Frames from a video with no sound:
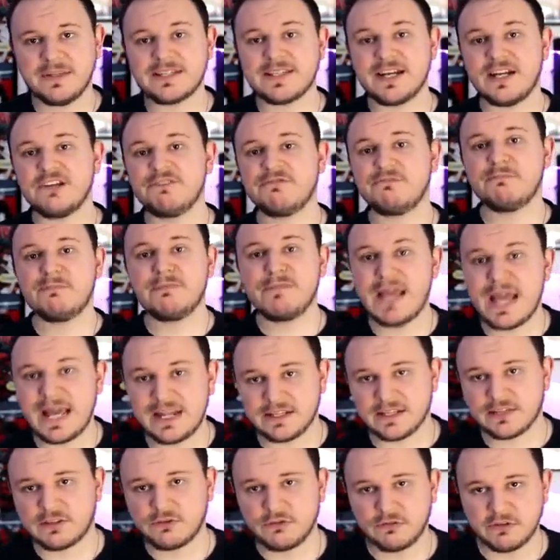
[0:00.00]
It's kind of
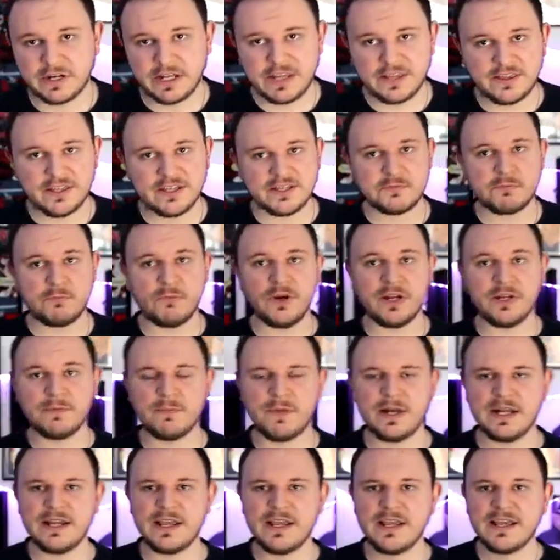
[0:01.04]
mandatory at this point,
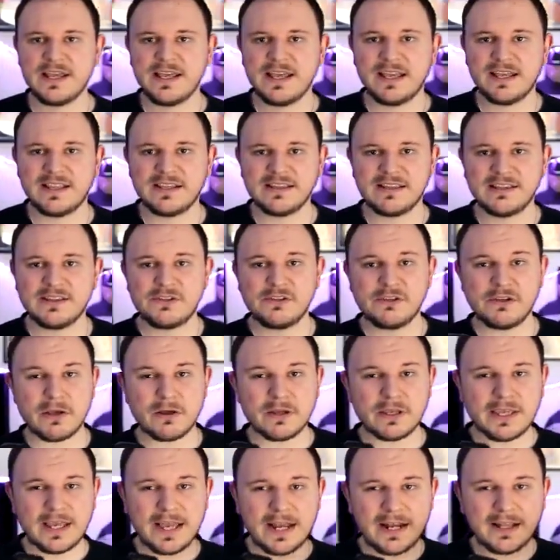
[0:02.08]
but do you
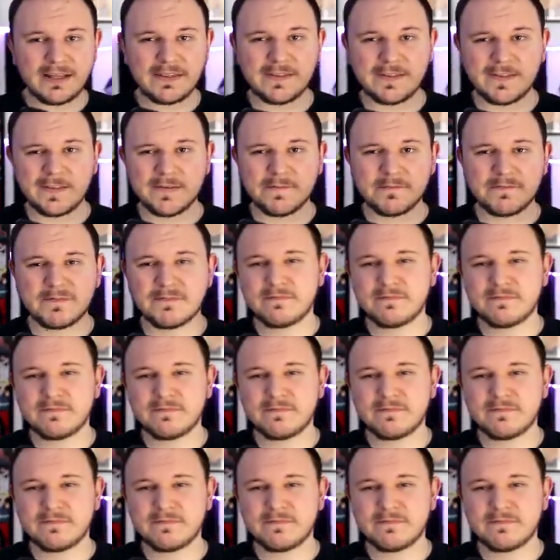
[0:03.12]
get it?